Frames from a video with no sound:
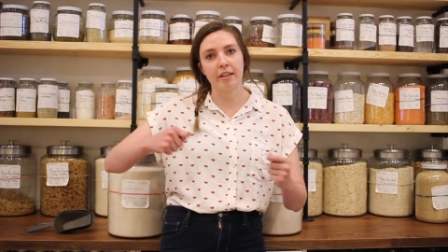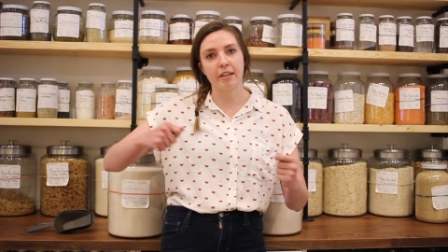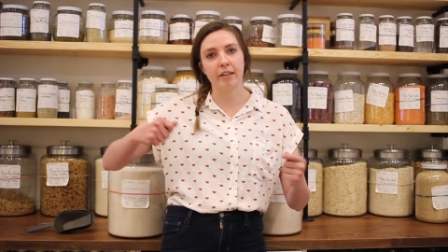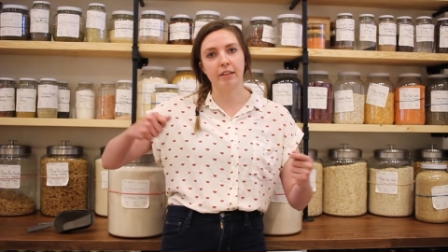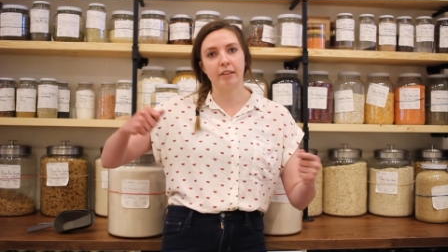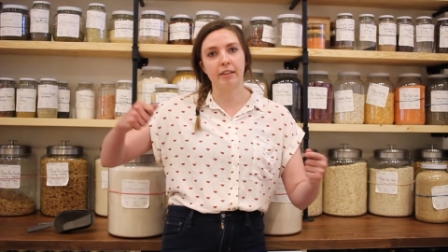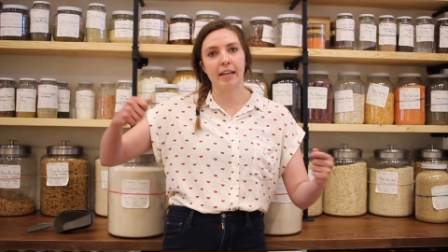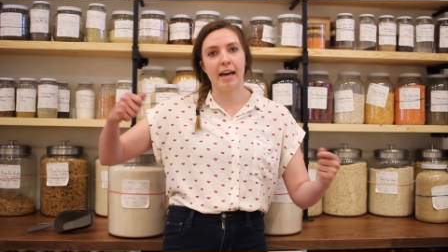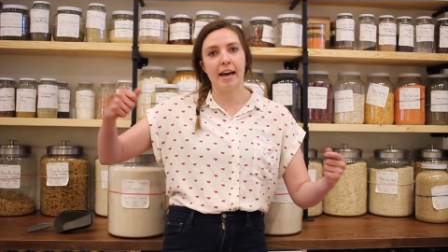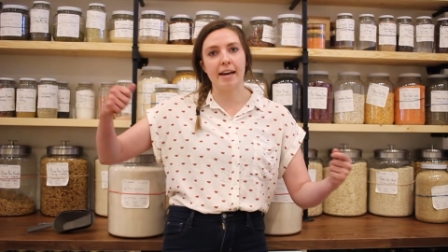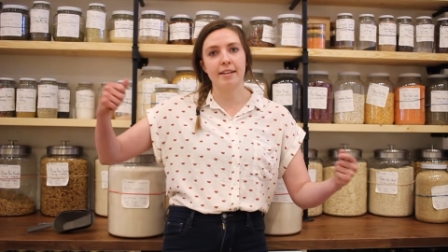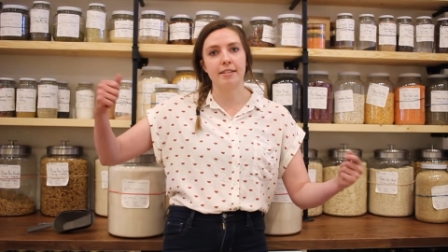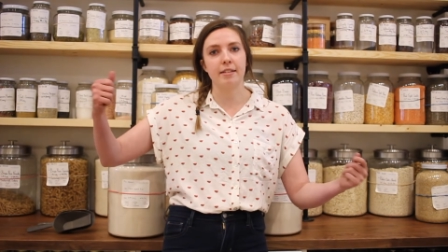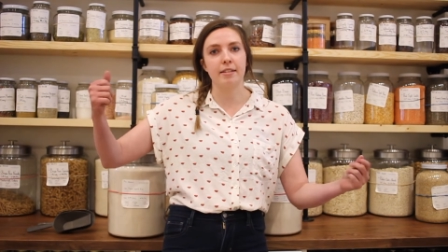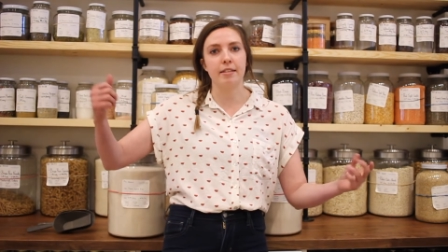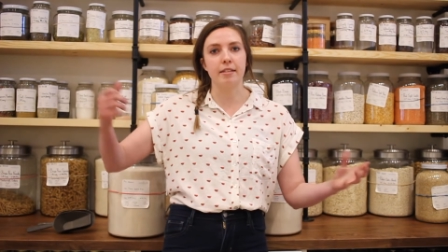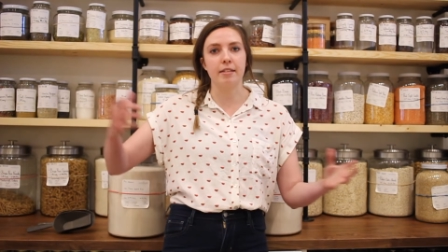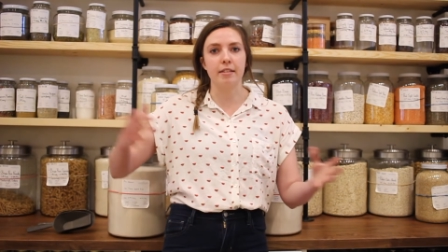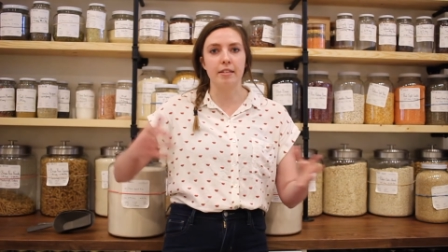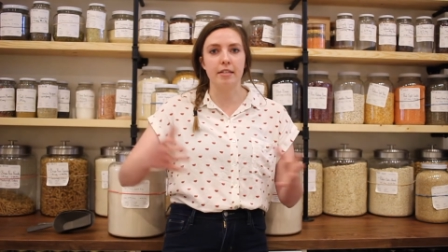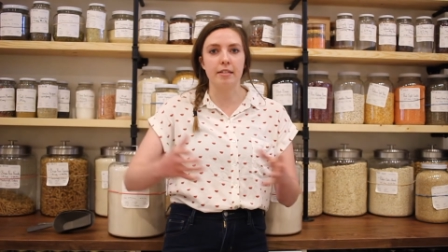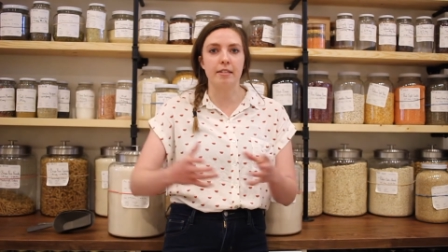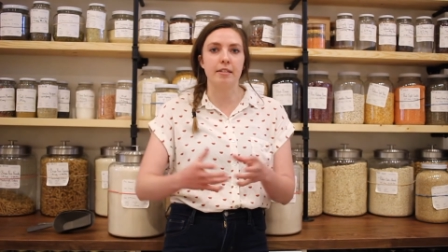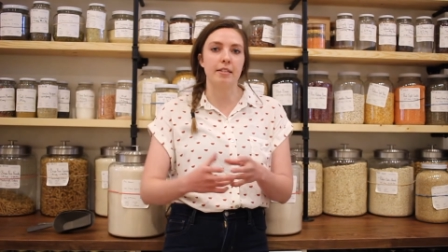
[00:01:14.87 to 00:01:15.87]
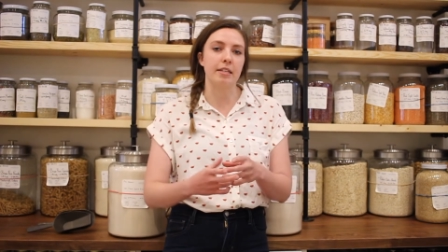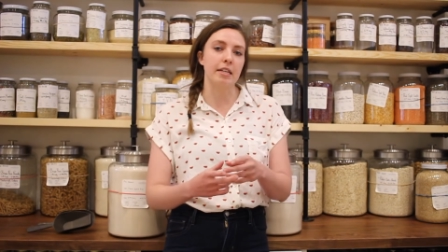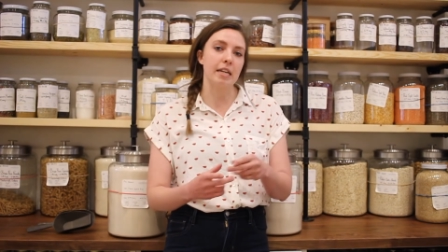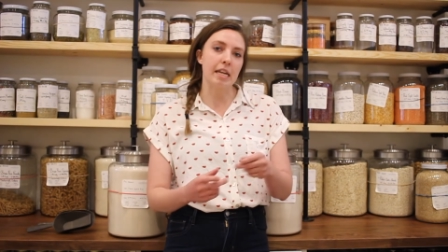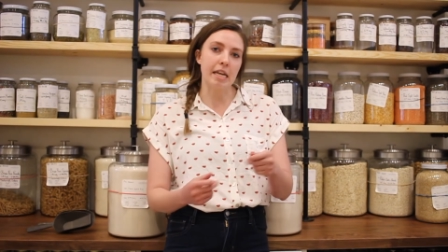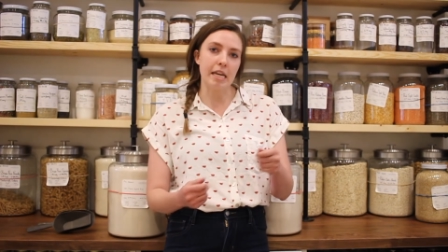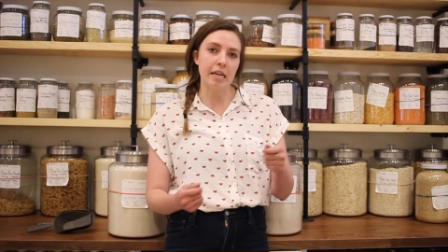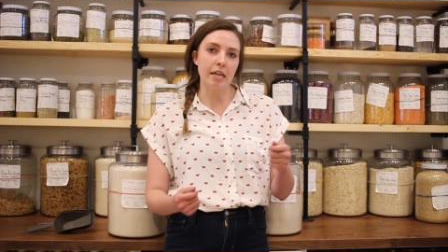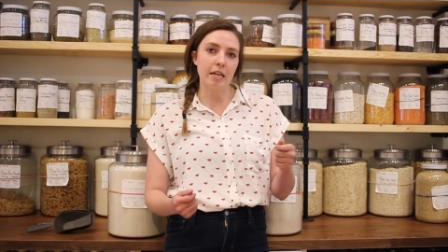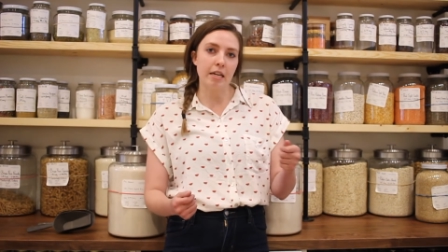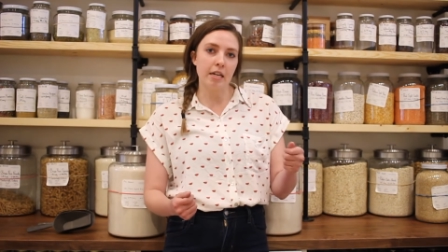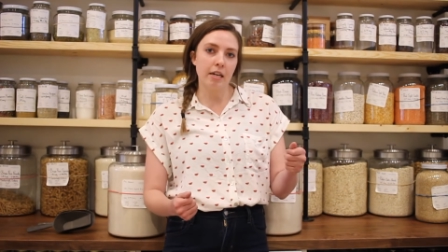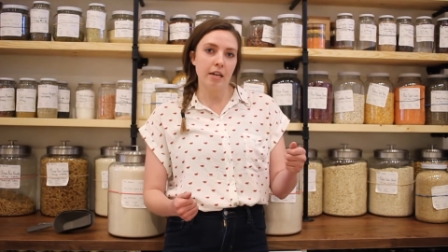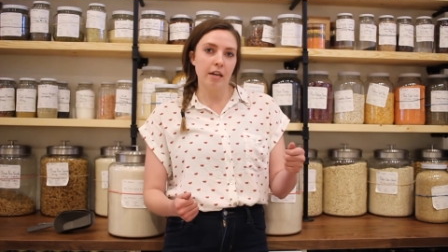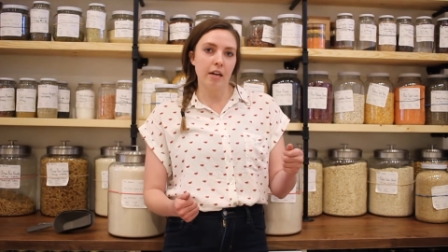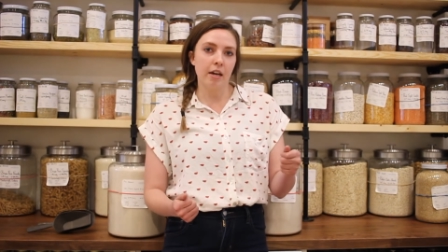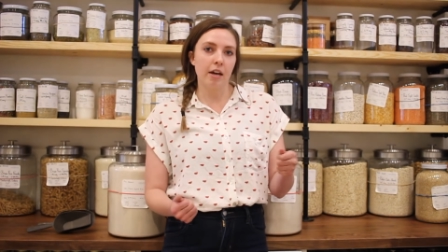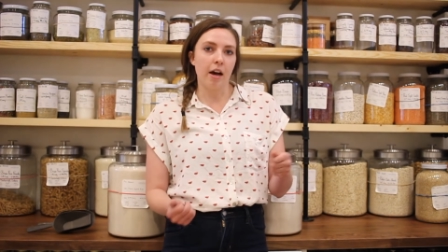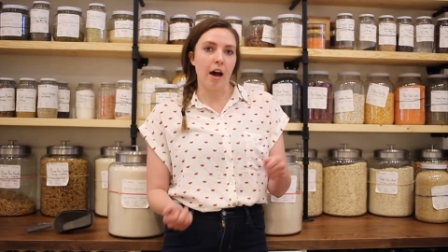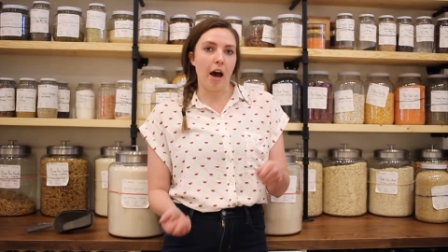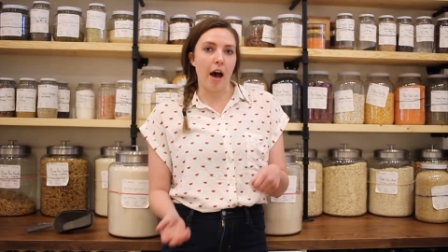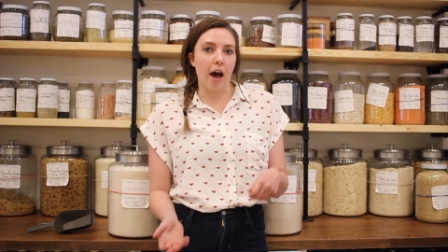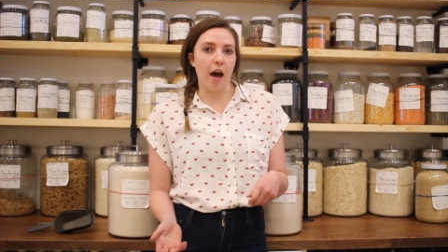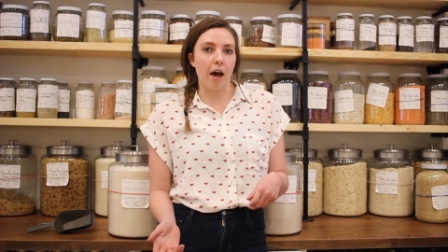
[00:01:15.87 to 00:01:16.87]
elasticity,
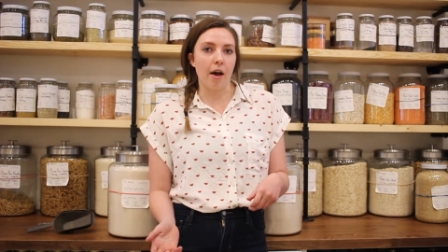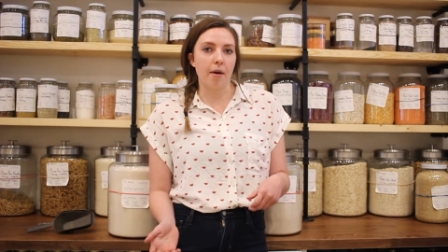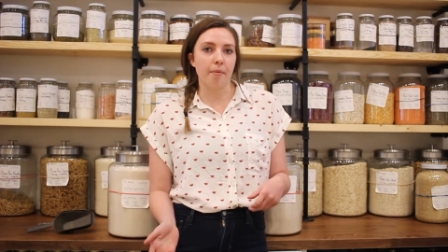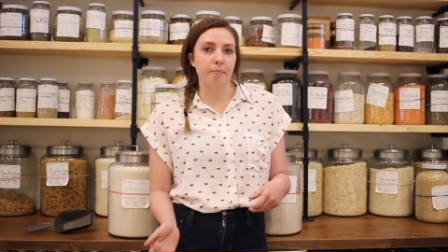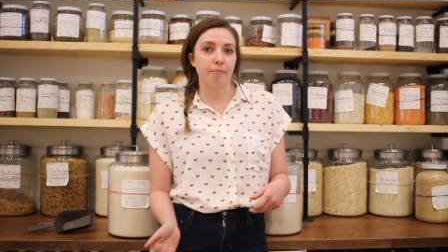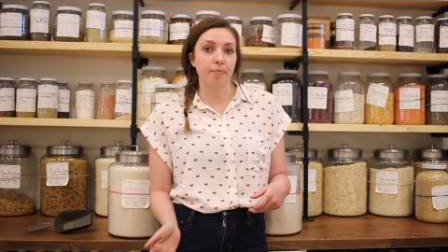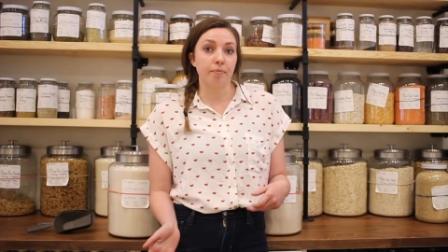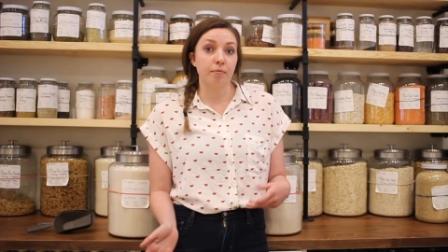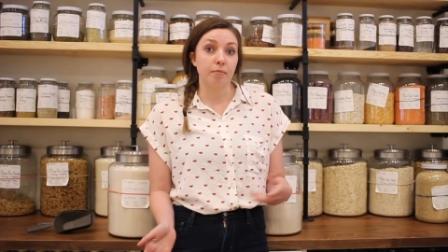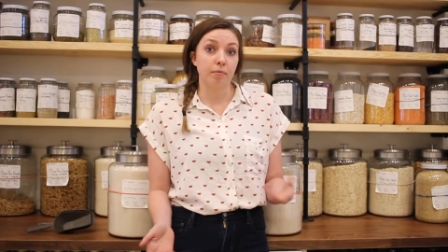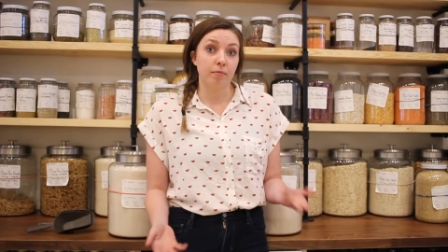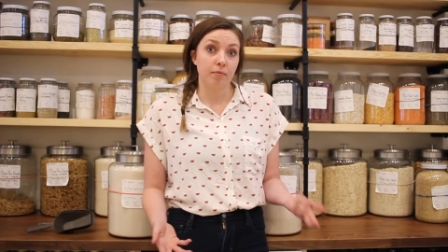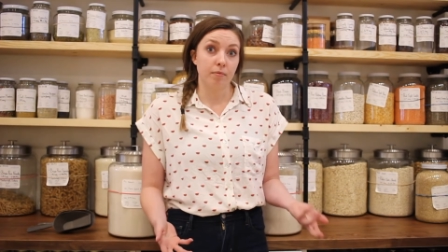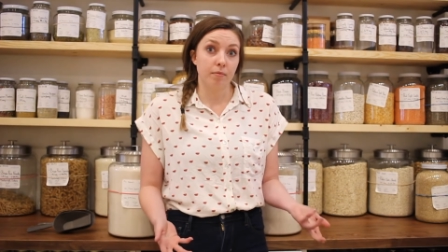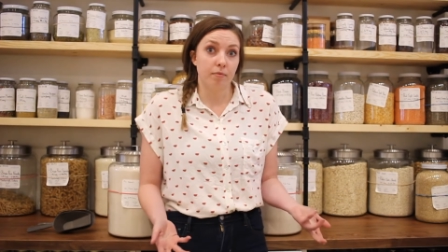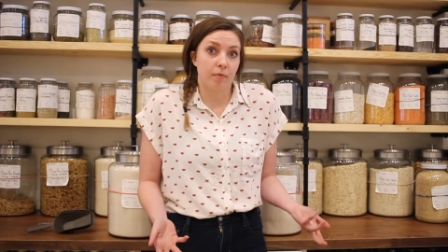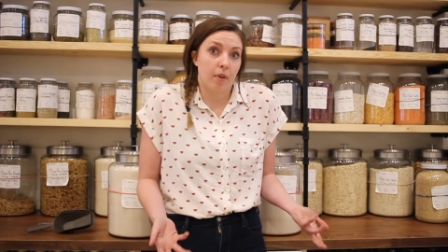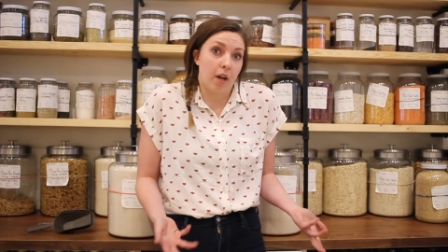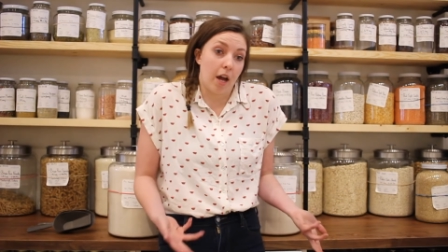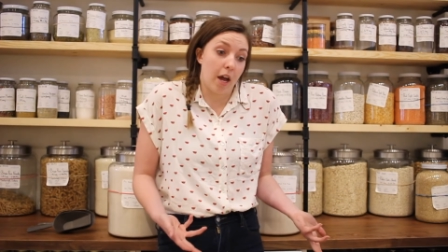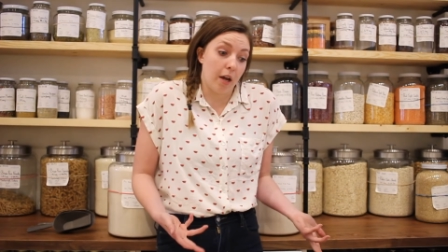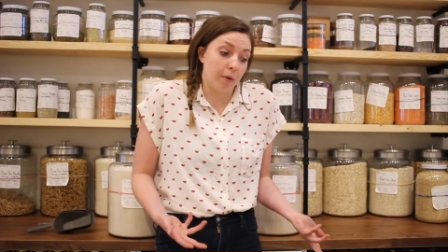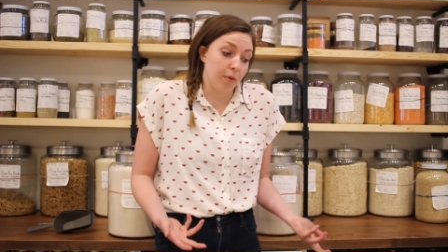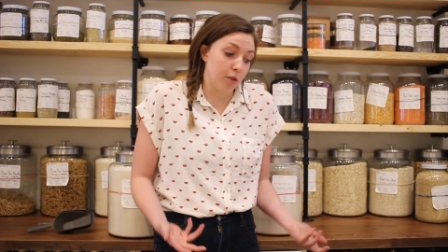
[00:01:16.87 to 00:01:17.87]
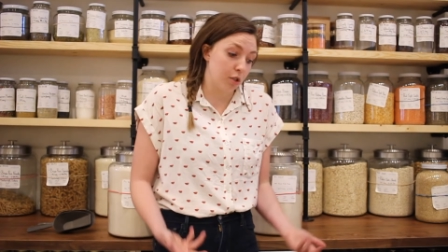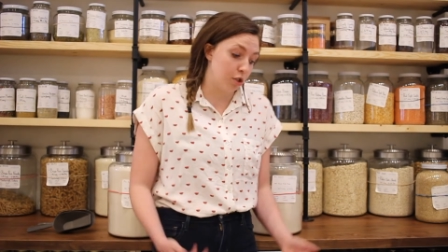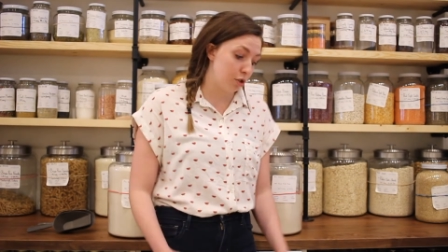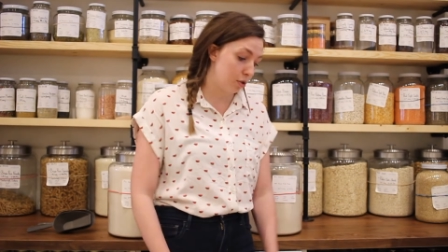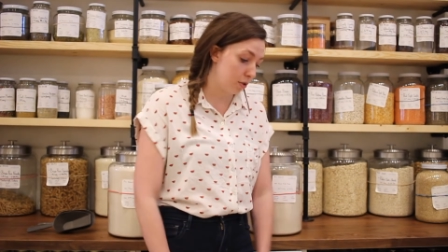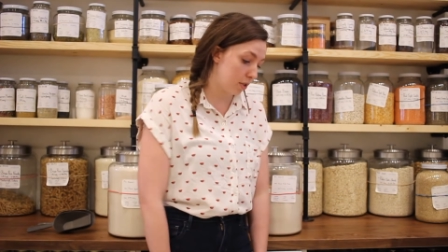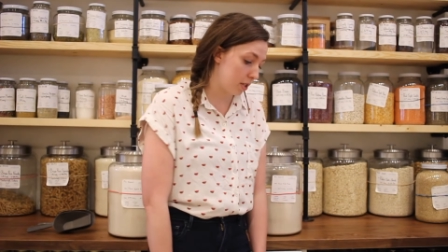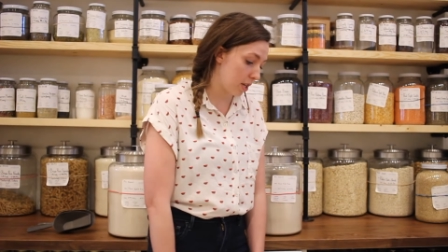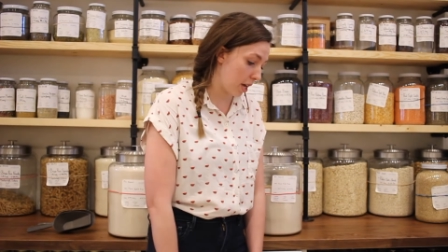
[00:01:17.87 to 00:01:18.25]
I would choose